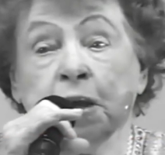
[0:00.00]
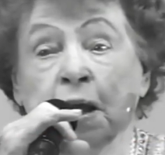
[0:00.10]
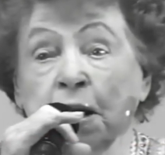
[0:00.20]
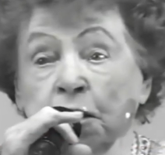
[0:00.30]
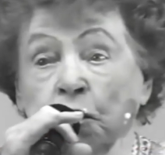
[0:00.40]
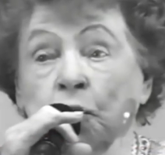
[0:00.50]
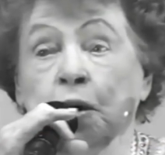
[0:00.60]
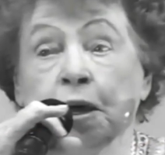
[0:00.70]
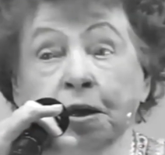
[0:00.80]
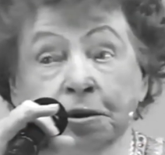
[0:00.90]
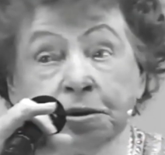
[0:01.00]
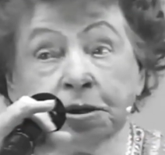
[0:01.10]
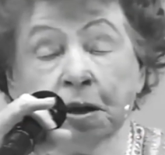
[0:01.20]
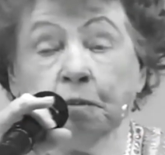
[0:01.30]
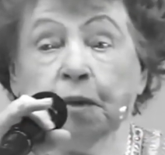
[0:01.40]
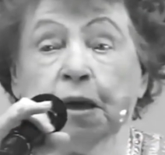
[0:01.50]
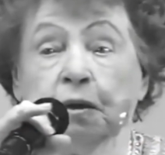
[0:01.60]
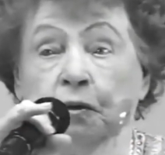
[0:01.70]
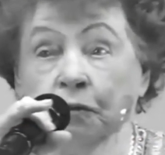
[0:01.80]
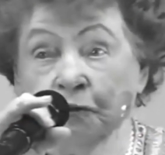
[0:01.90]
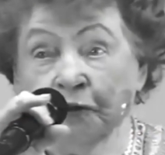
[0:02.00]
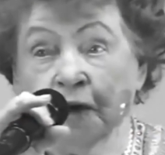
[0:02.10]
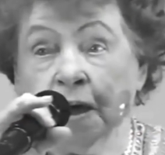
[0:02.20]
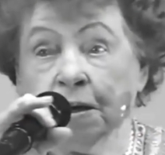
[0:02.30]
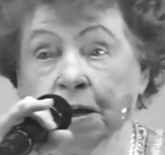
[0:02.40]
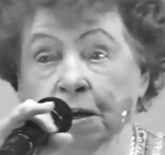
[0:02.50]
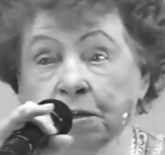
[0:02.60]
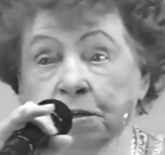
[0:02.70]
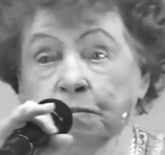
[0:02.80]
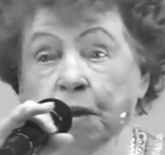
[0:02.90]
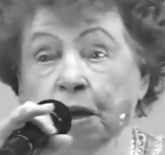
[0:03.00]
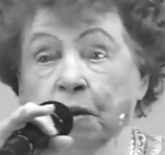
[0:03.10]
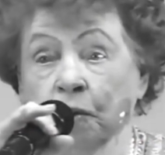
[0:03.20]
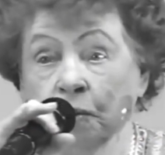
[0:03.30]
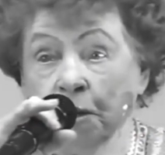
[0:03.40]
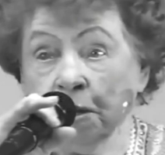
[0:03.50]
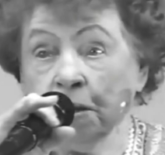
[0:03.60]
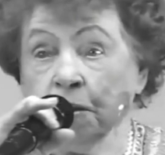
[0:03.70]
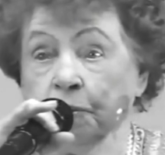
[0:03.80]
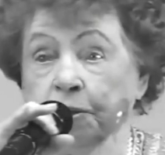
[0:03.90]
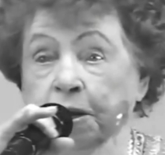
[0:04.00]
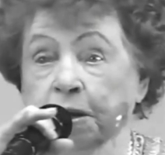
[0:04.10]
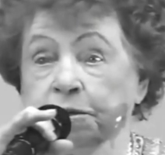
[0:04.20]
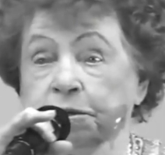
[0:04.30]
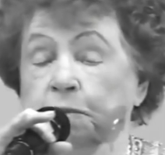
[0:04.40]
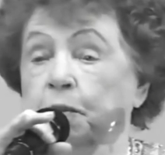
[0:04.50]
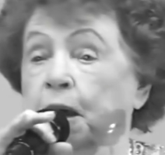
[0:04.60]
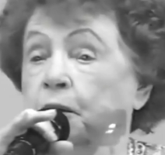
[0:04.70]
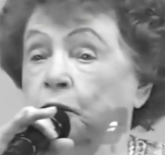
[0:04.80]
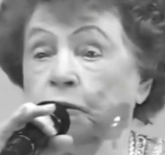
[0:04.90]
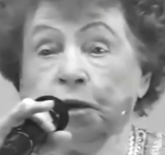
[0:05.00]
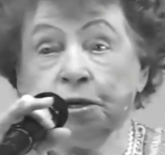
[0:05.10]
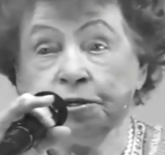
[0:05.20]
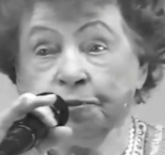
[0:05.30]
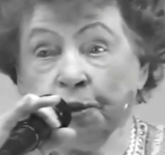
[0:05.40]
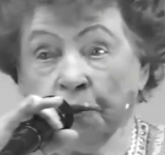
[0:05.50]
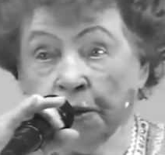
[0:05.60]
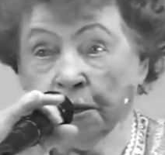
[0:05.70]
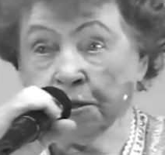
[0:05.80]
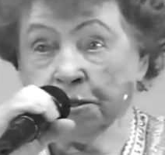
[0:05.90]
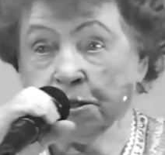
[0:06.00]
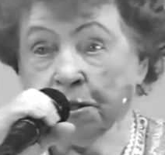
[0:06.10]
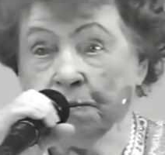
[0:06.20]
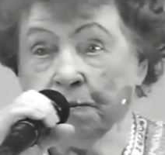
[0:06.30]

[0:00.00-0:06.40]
telling you is my own findings, my own interpretation, my own experience.